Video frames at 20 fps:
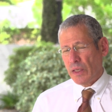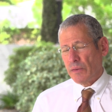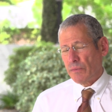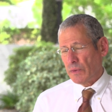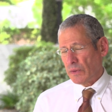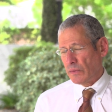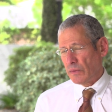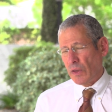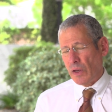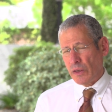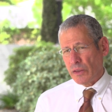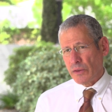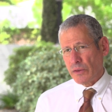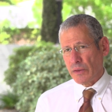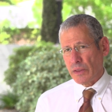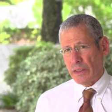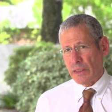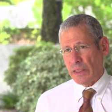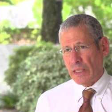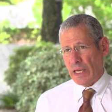if it's longer
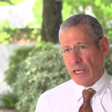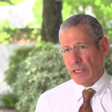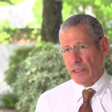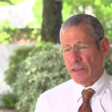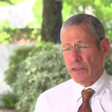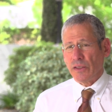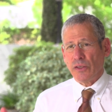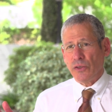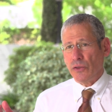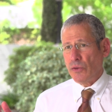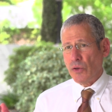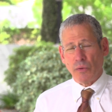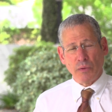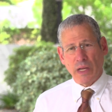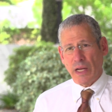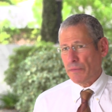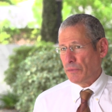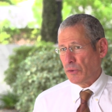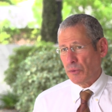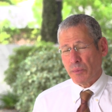than that, you don't
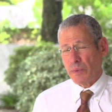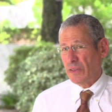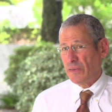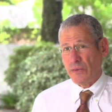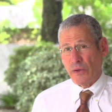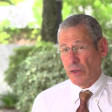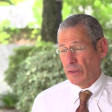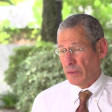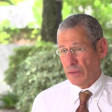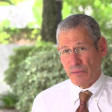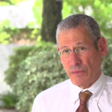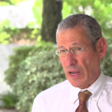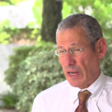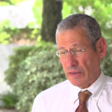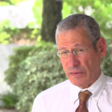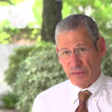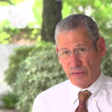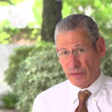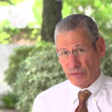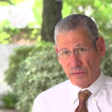have to restart the
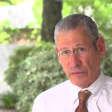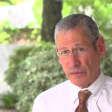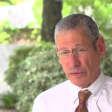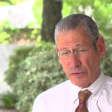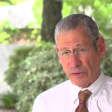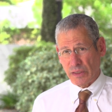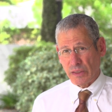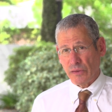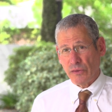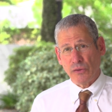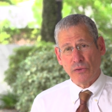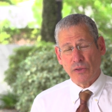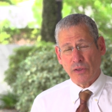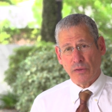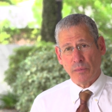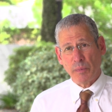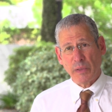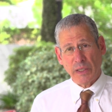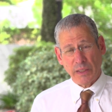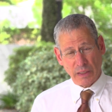vaccine series. You
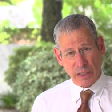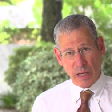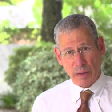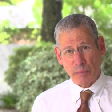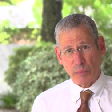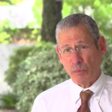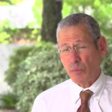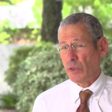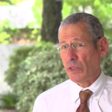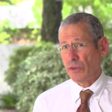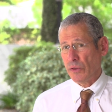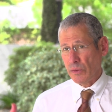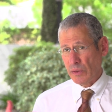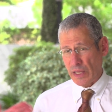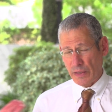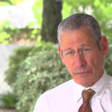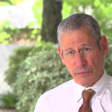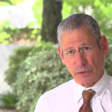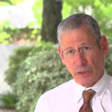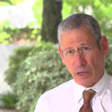just pick up where you
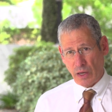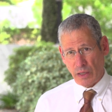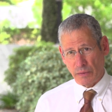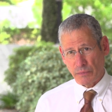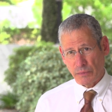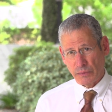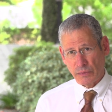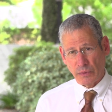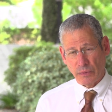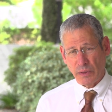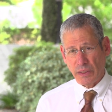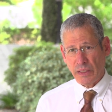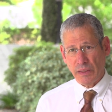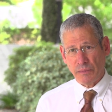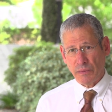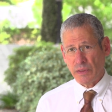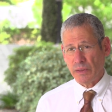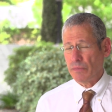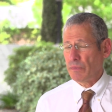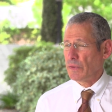left off. So
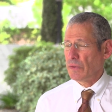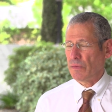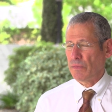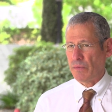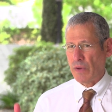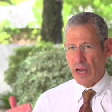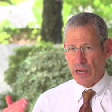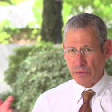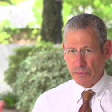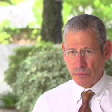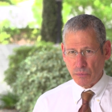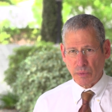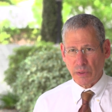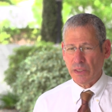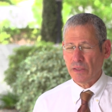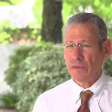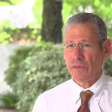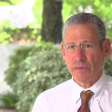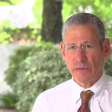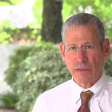even if it's five
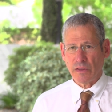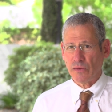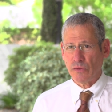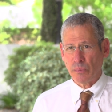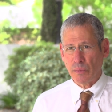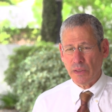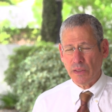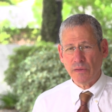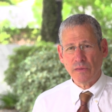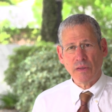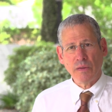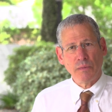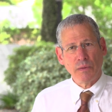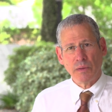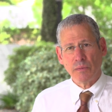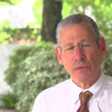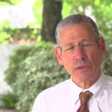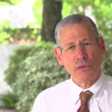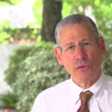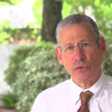weeks, six weeks, even
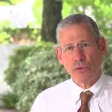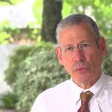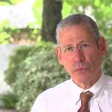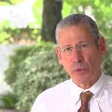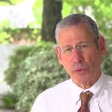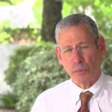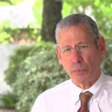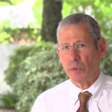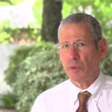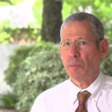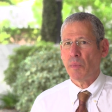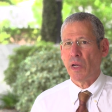if it's two or three